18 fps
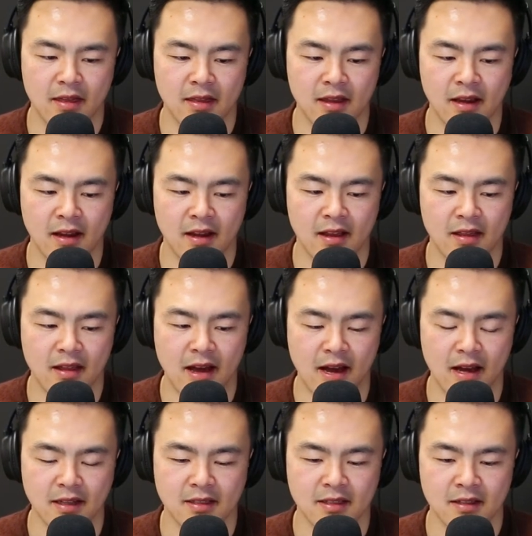think
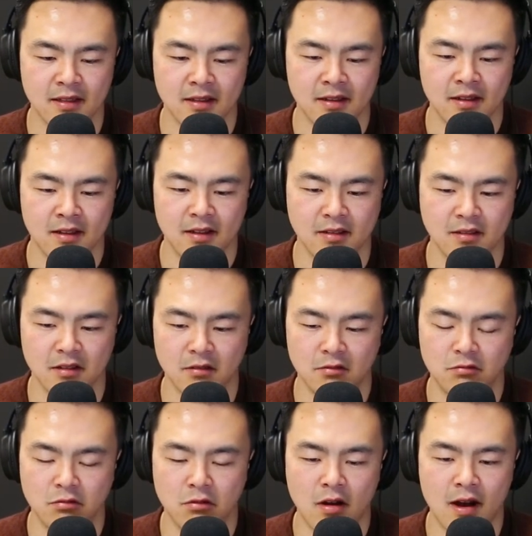that there's a
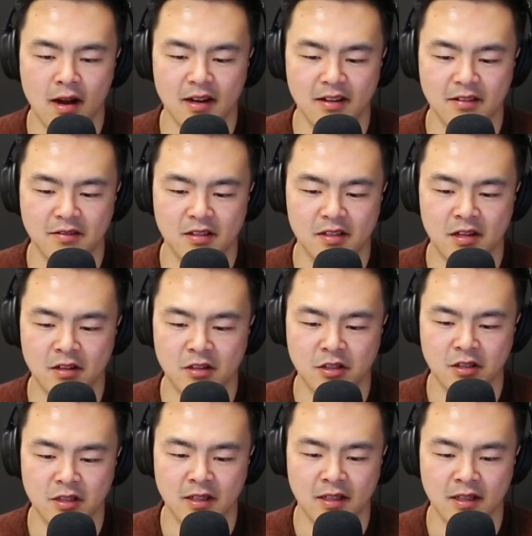lot of
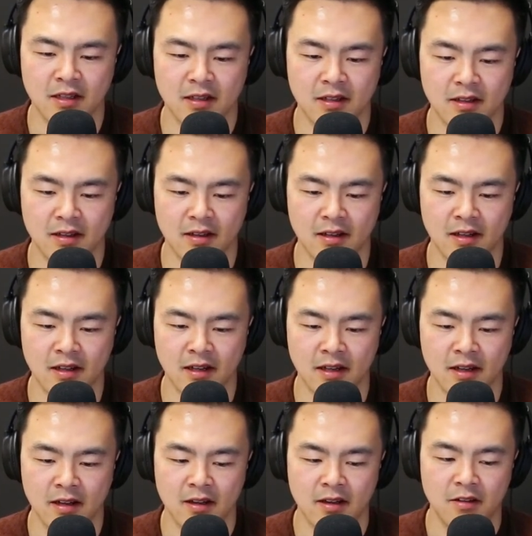synergy
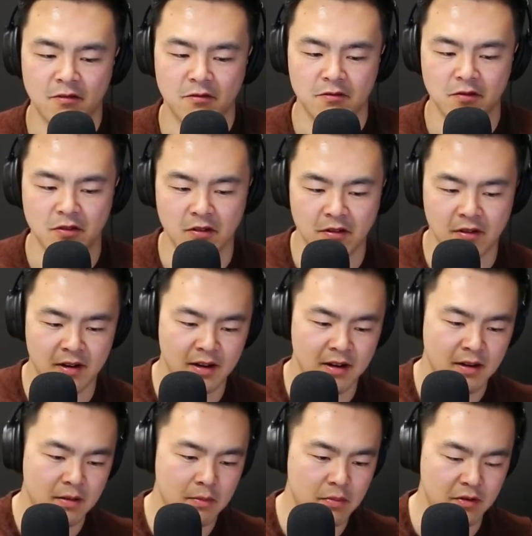
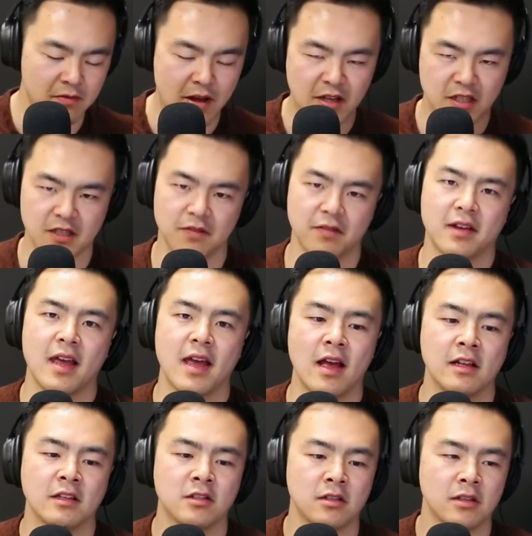for prevention of
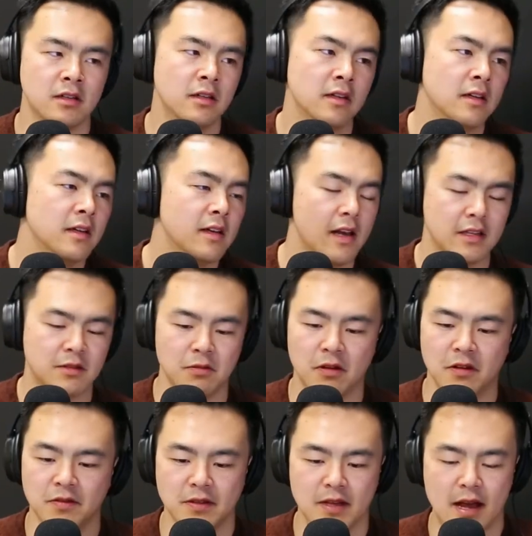cancer as
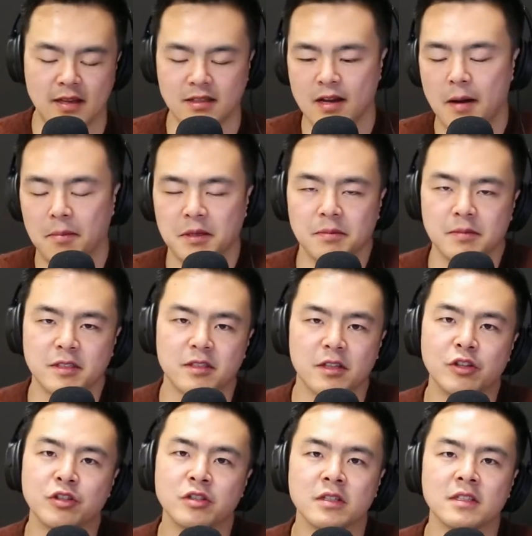well as
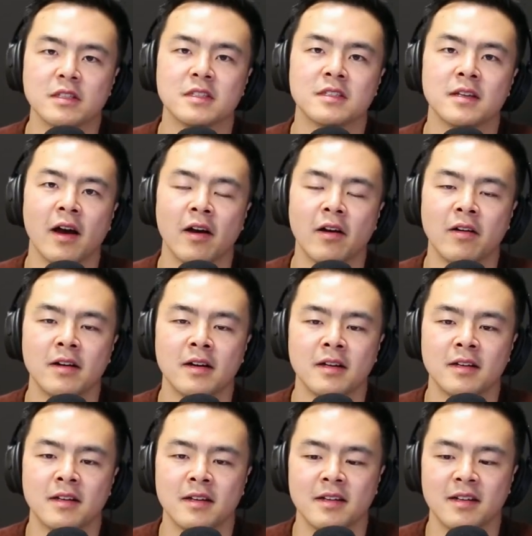optimization. So
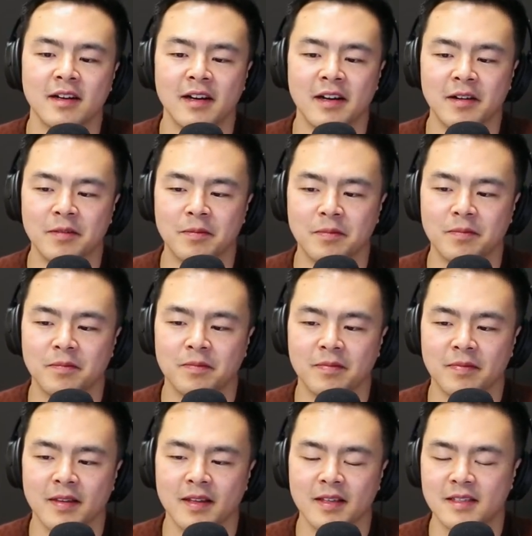
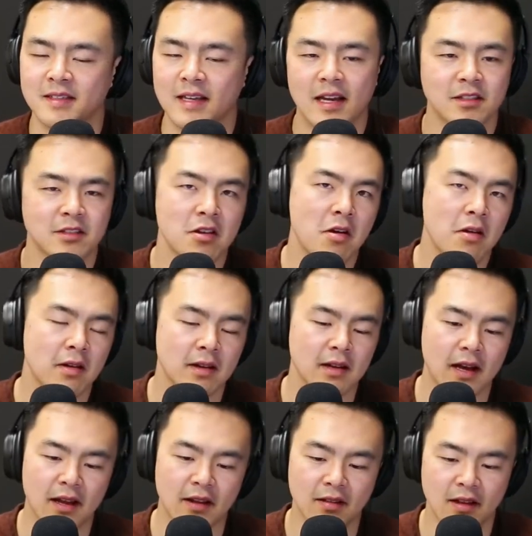stay
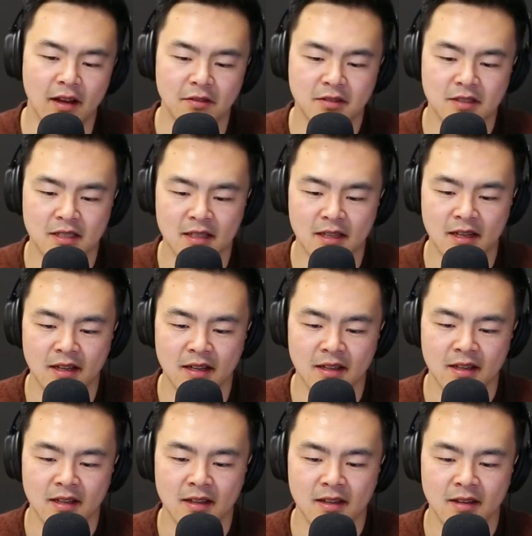tuned. I'd love to
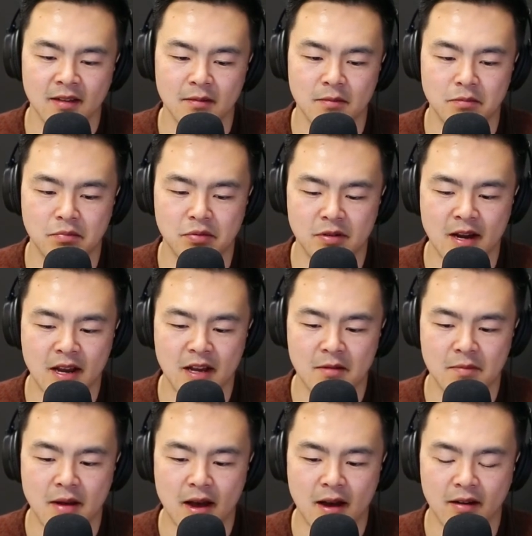bring
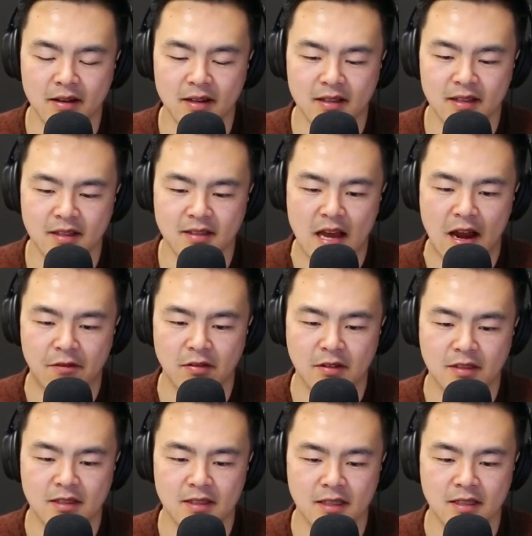them out to San
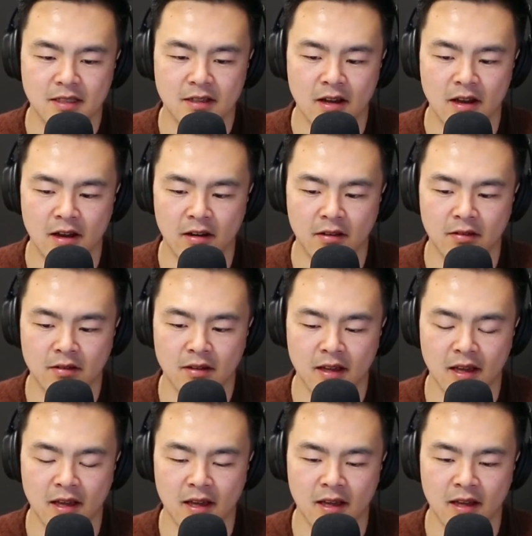Francisco
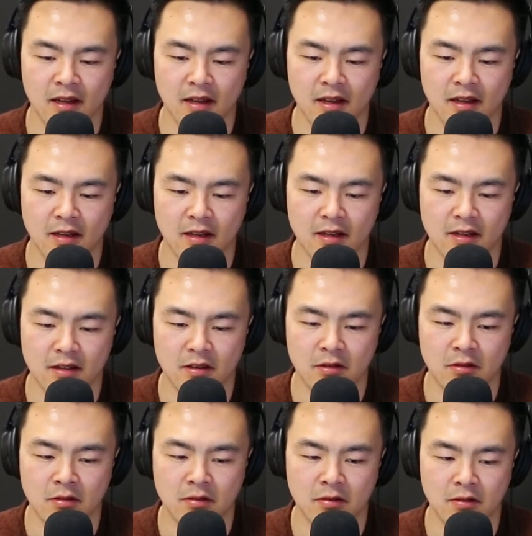and
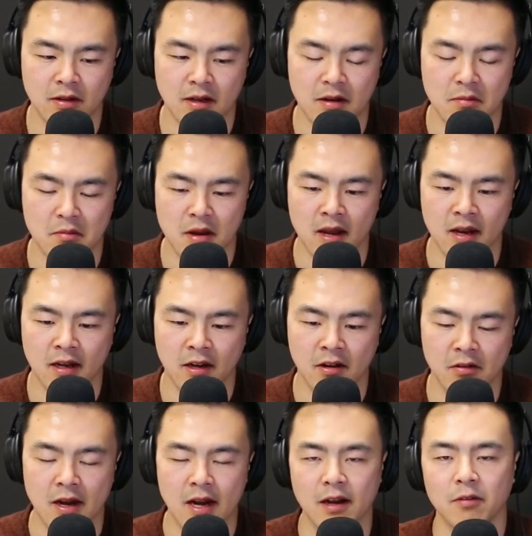do a meet and
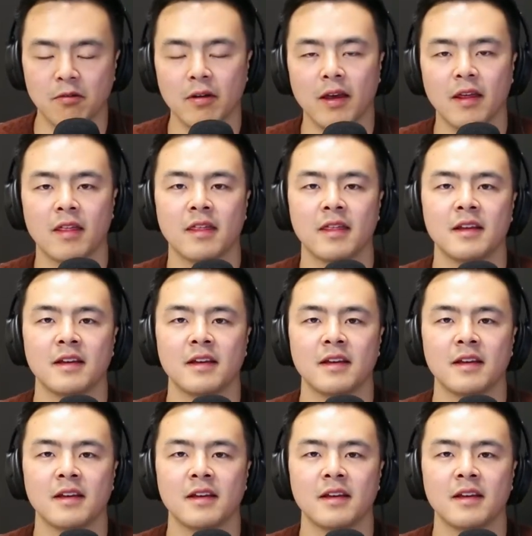greet with